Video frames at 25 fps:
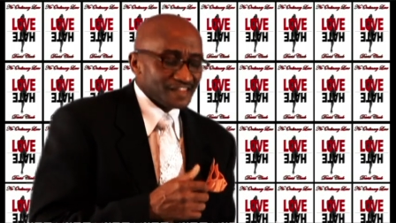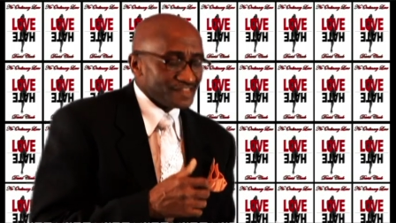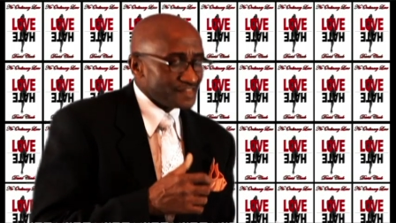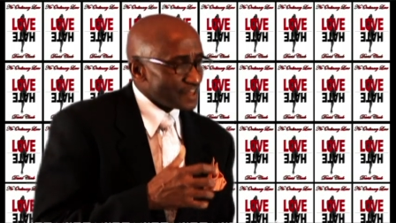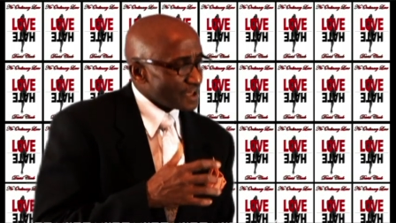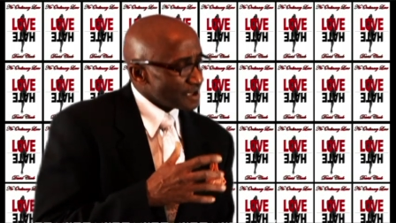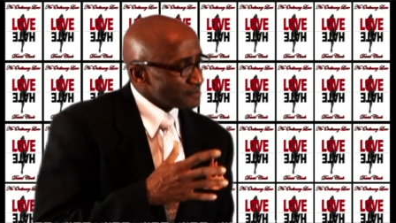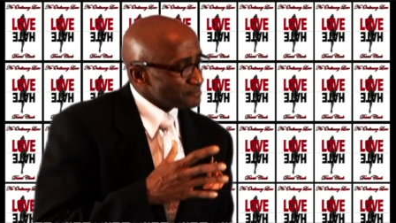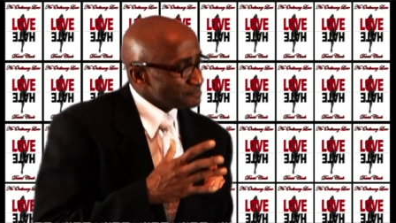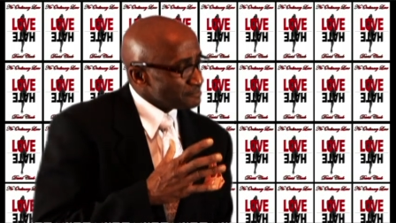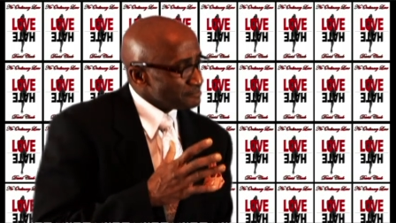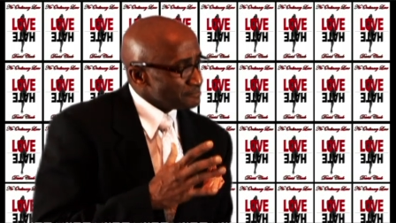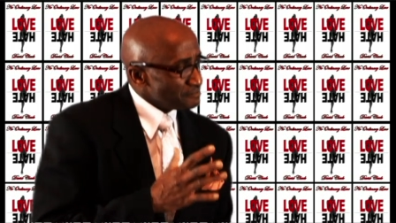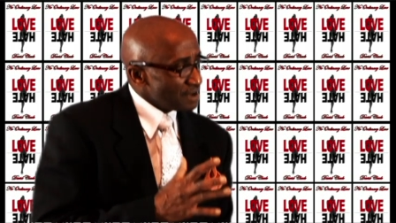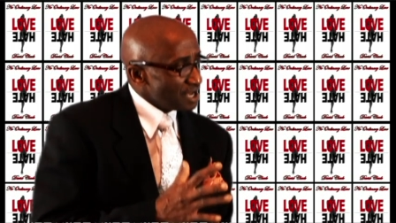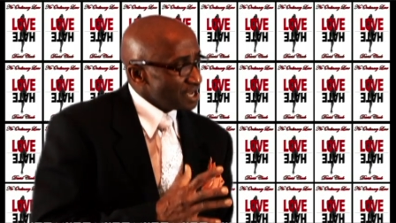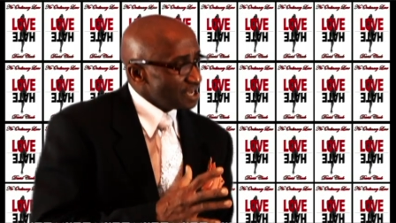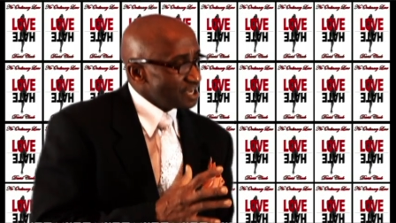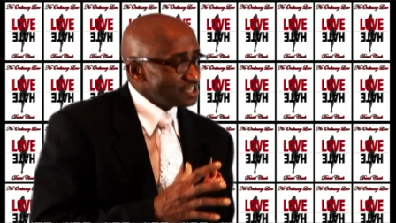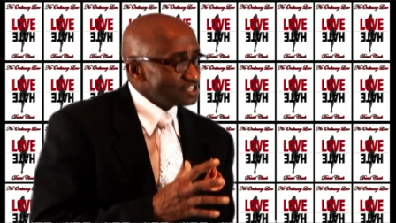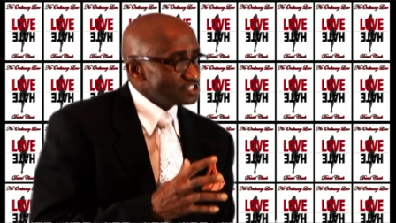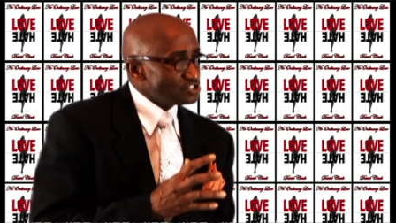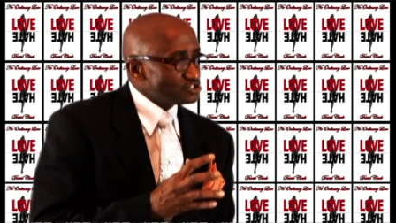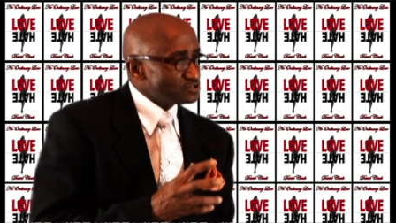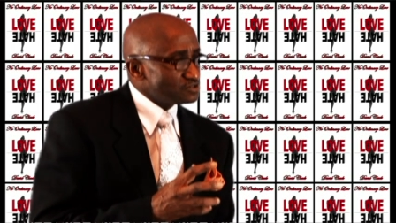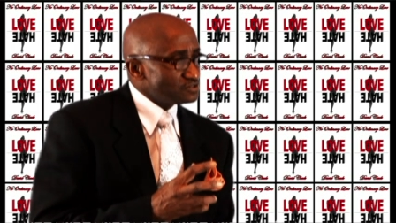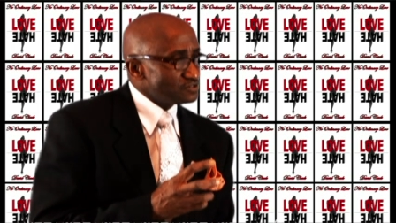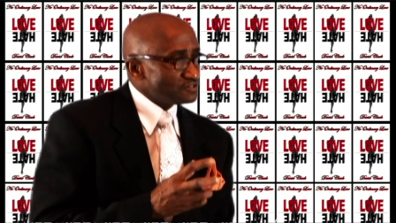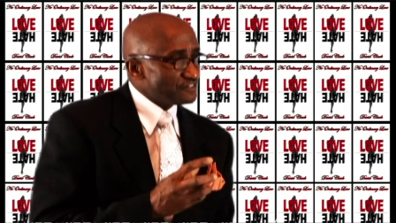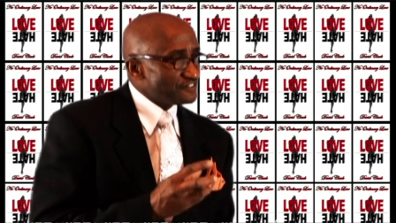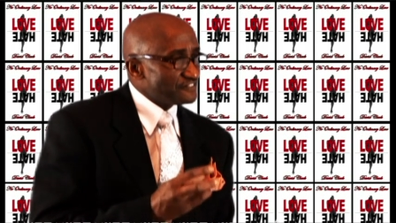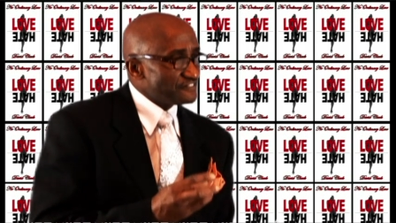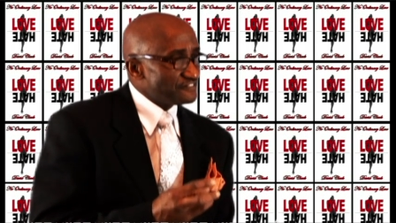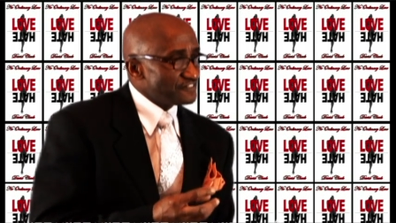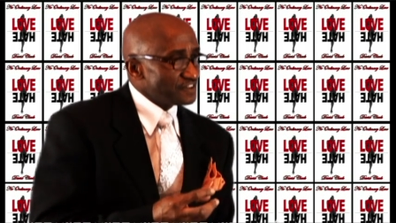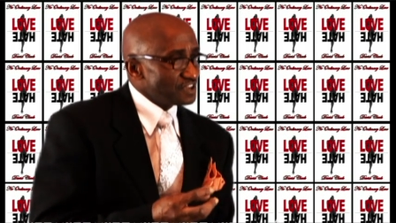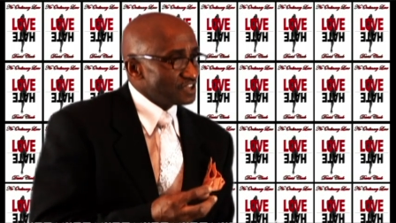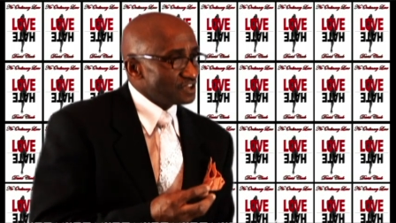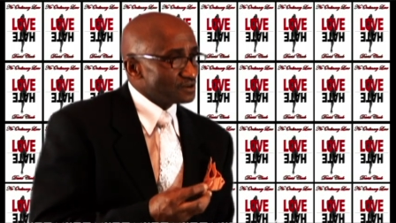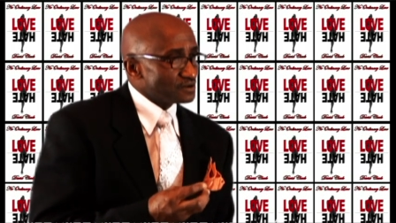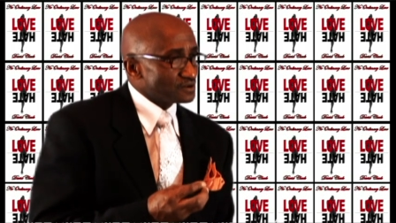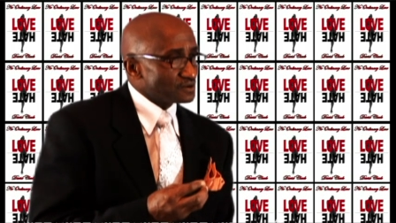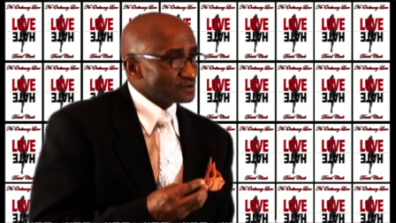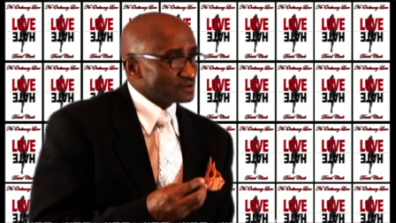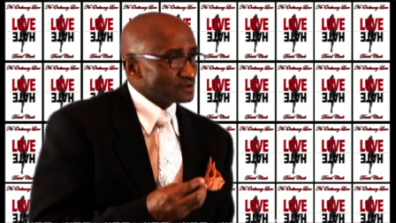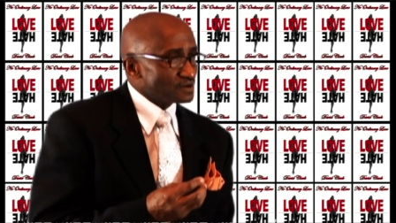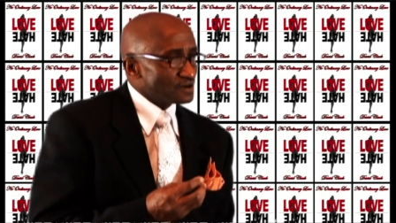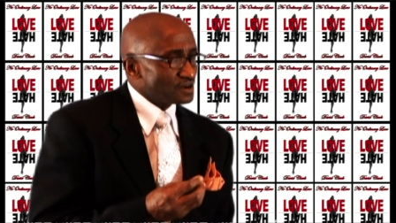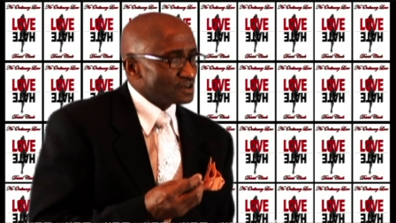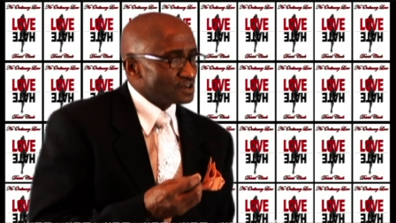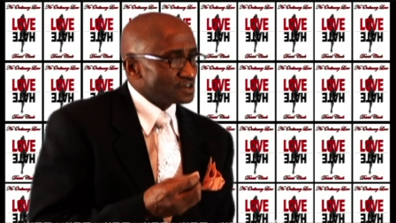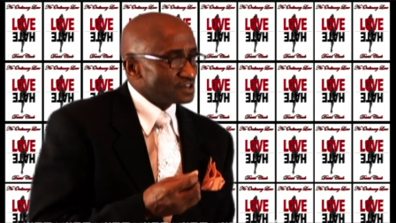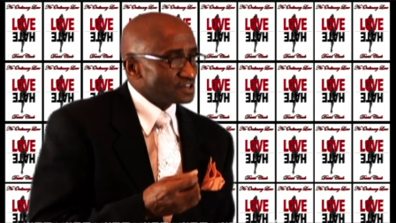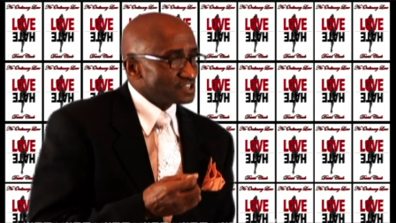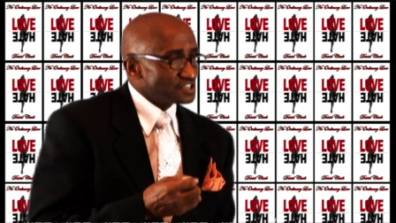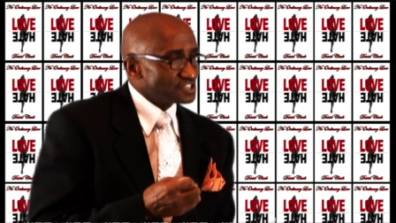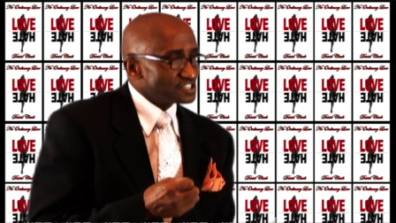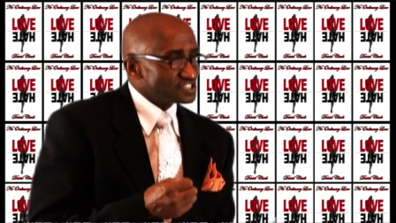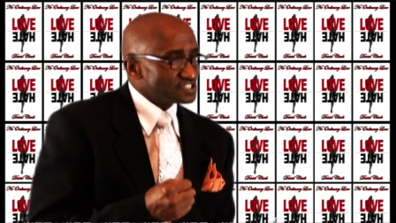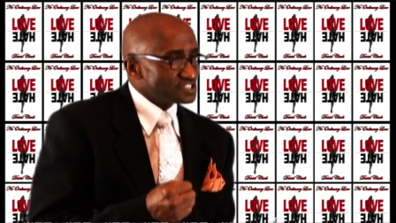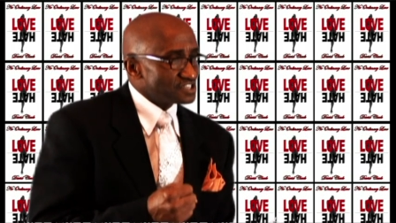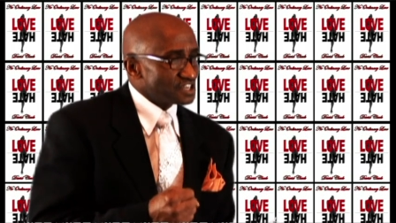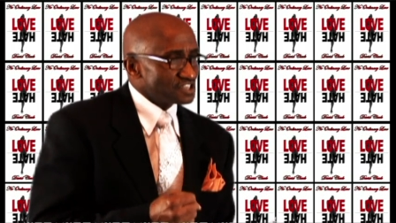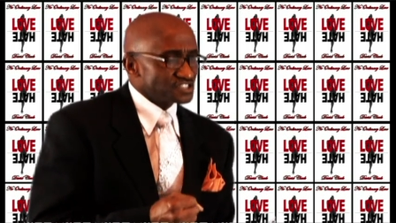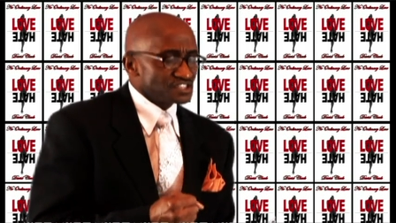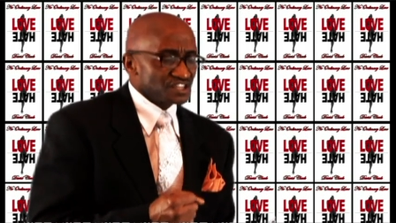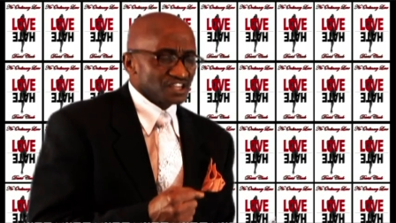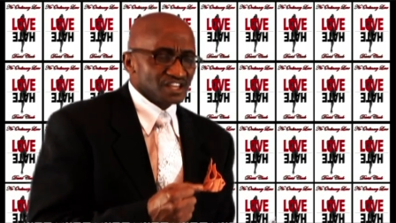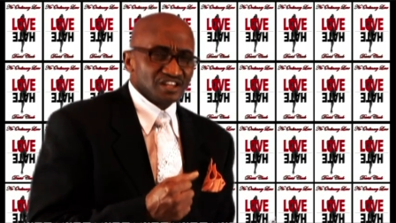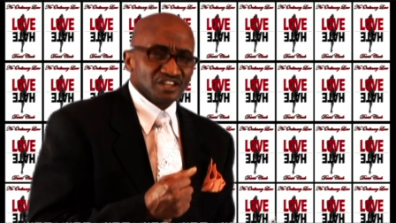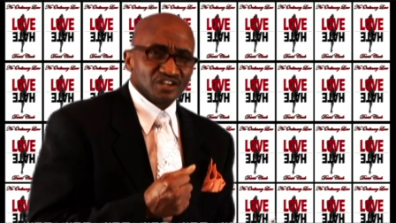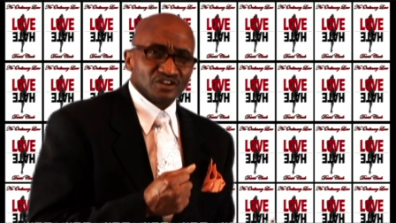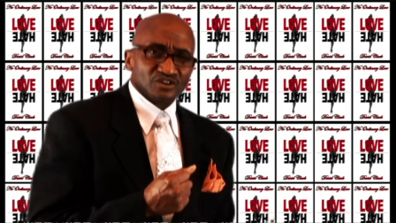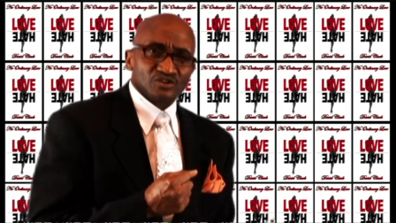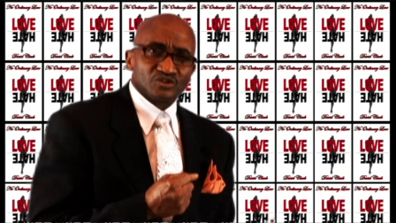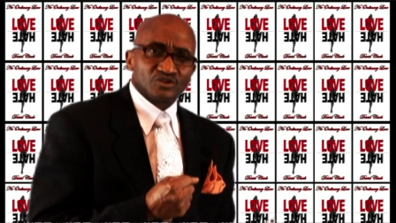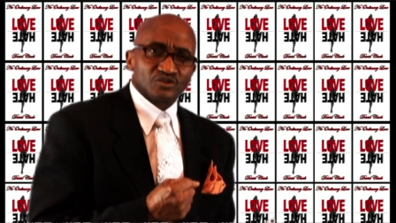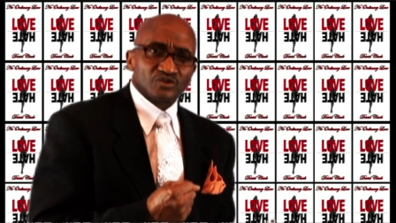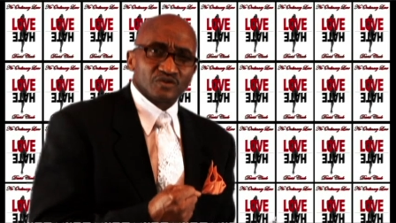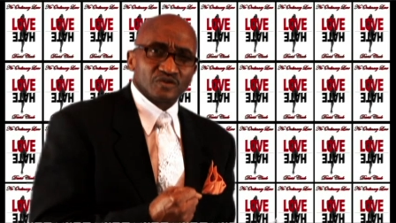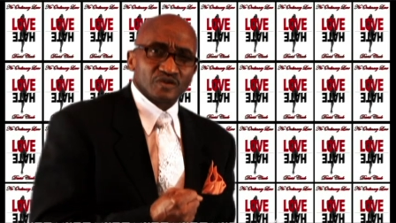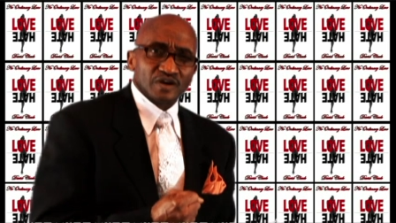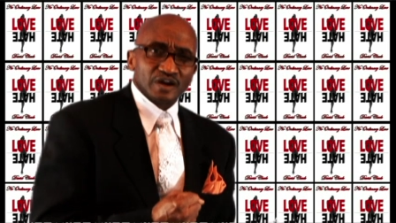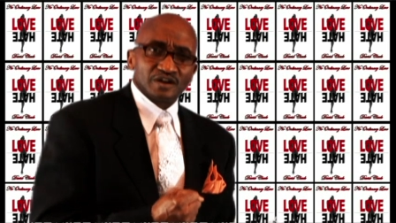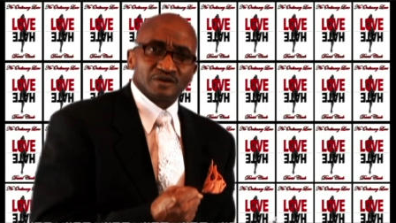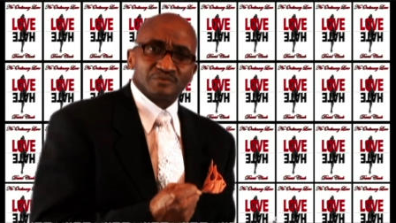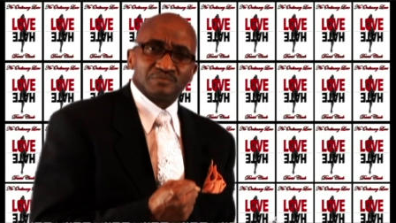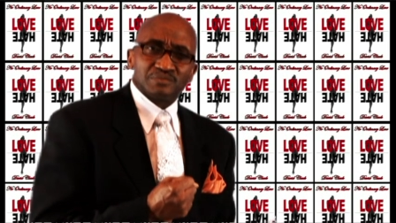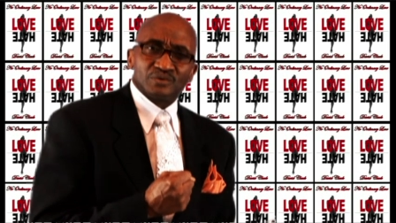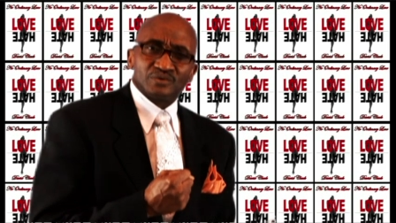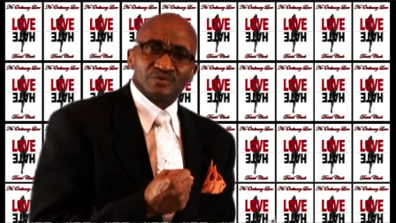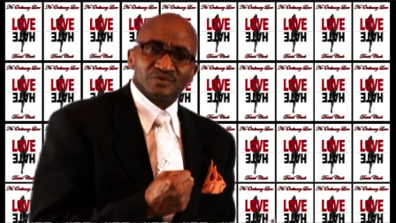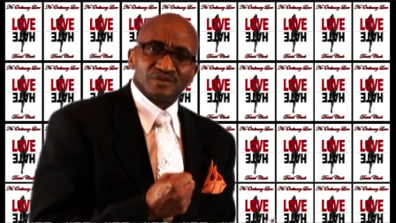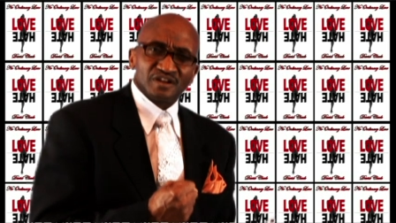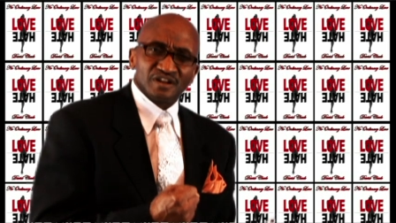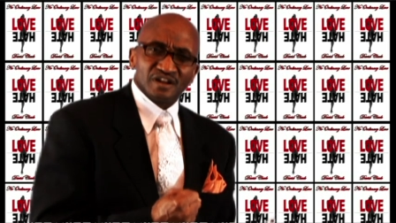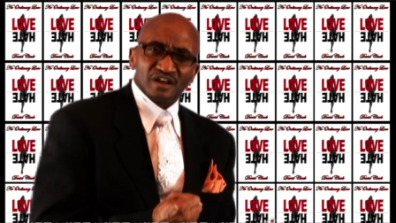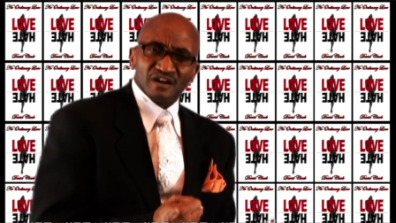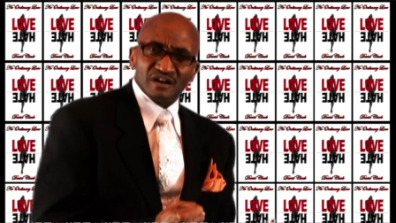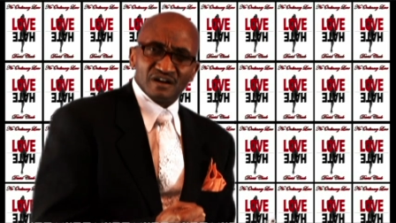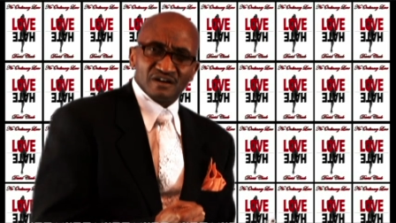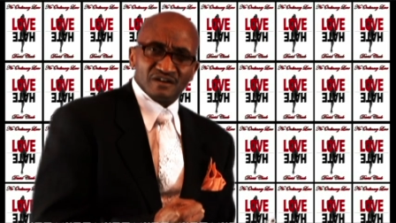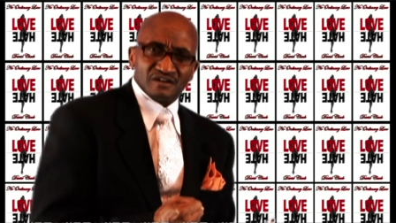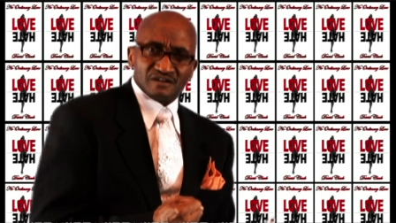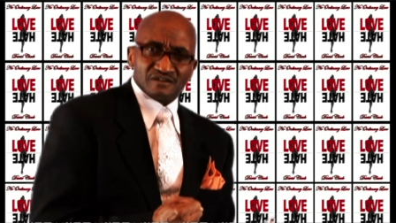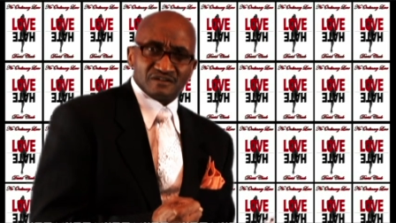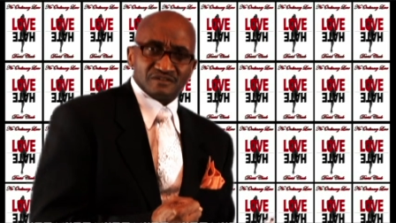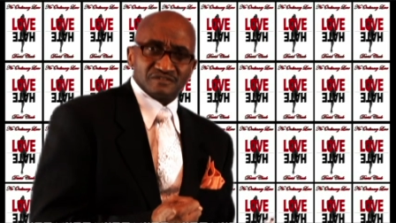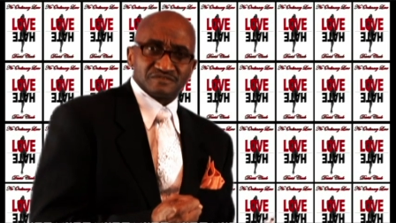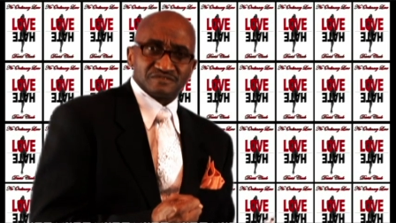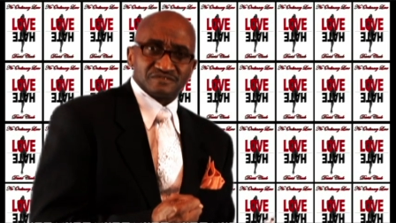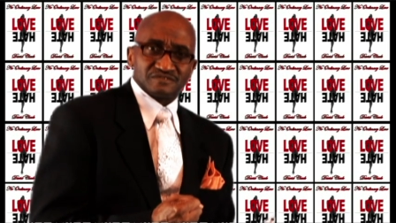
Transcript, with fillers: that made you feel such an incredible love?